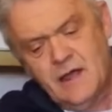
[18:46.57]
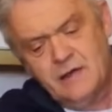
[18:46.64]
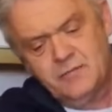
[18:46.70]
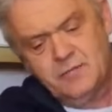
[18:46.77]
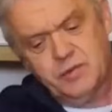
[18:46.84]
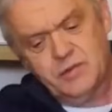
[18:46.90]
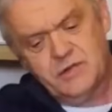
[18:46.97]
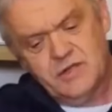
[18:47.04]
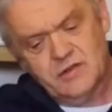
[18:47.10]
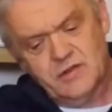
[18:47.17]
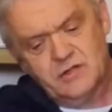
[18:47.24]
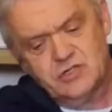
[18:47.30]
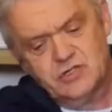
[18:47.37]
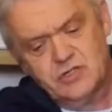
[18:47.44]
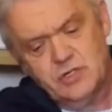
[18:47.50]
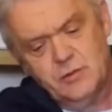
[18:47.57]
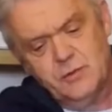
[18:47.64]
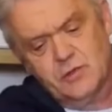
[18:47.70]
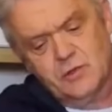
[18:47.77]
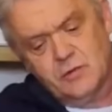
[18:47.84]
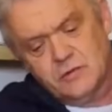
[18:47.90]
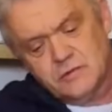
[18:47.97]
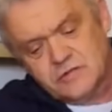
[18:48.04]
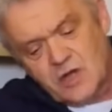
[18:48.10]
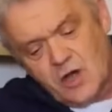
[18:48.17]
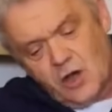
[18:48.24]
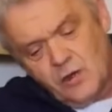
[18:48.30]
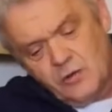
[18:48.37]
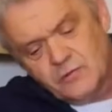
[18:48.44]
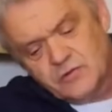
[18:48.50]
and putting those tubercles
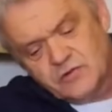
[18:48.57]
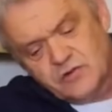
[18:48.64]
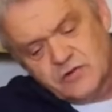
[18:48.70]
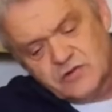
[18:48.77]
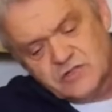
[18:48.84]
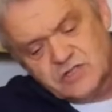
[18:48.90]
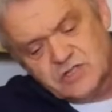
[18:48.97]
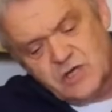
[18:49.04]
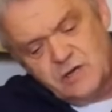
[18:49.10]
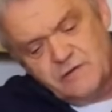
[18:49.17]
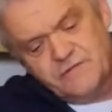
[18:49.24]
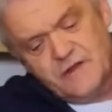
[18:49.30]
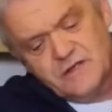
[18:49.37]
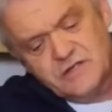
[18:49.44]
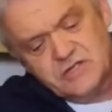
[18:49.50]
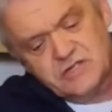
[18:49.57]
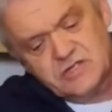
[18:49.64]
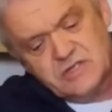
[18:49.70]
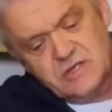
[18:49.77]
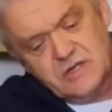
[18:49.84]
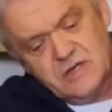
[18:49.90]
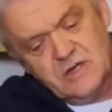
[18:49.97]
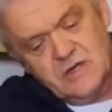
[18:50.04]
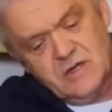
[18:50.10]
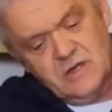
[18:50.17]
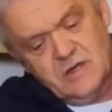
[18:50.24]
onto the surface.